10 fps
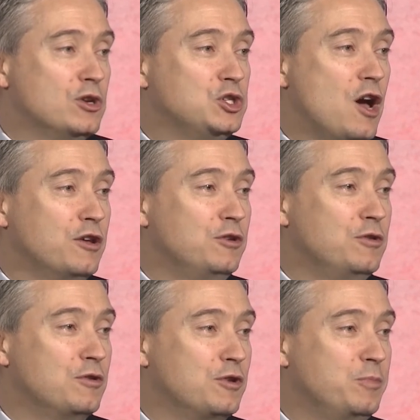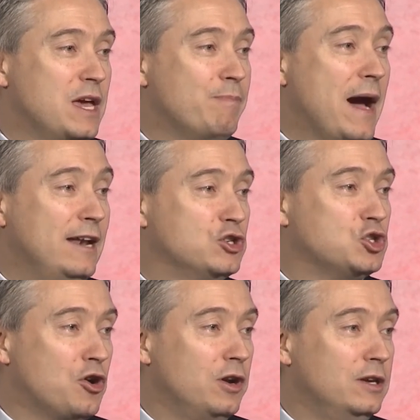was young, you, you could be at minus
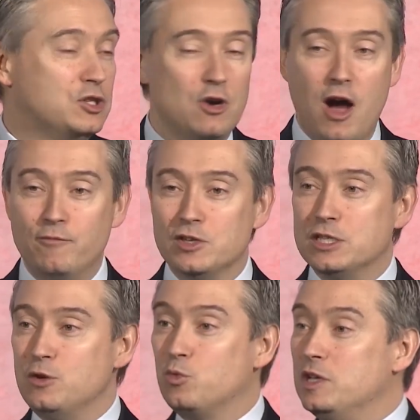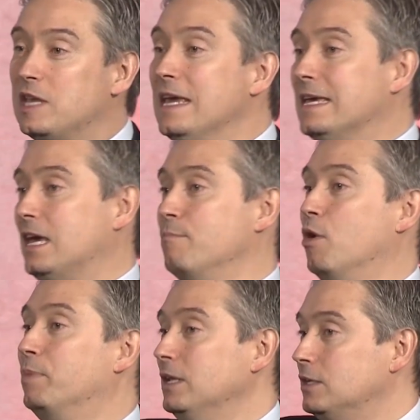30. So obviously, rethinking
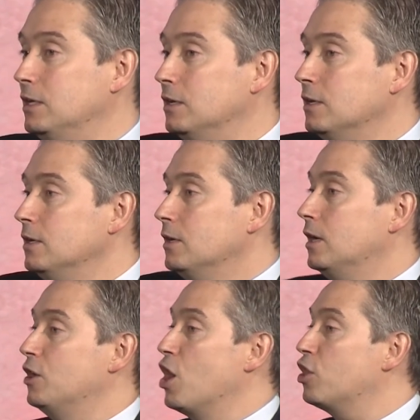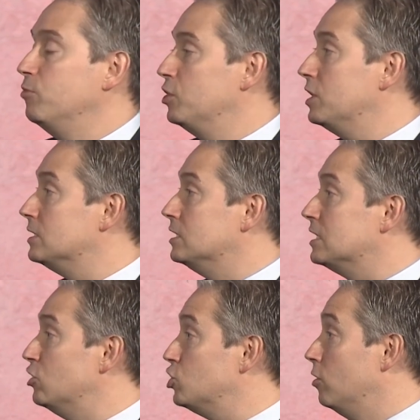mobility in our community is
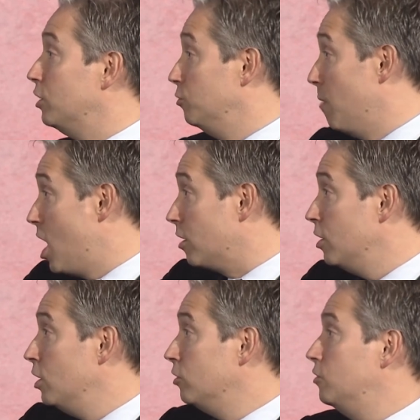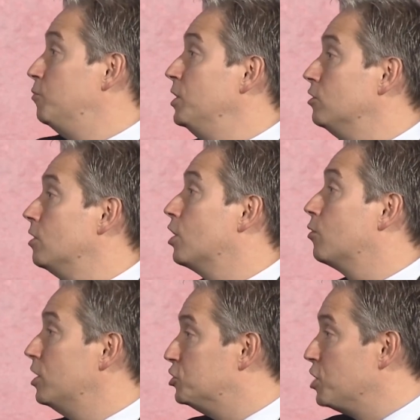essential. And Mark, you've been doing a
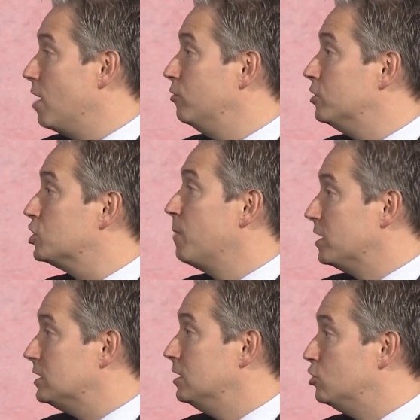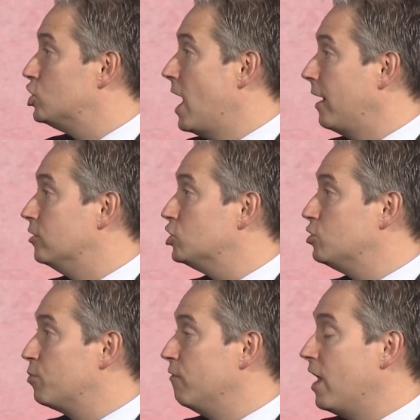great job with the Smart City Challenge
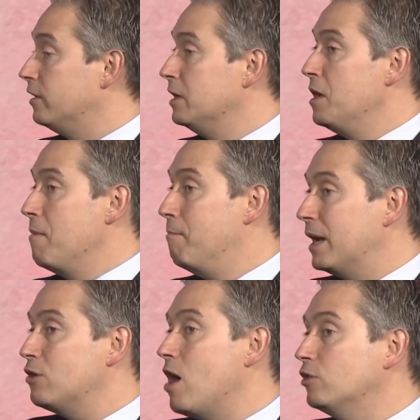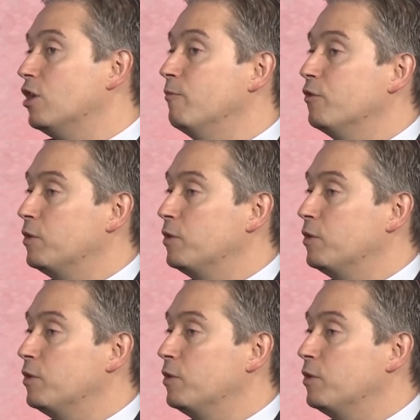to provide better outcome for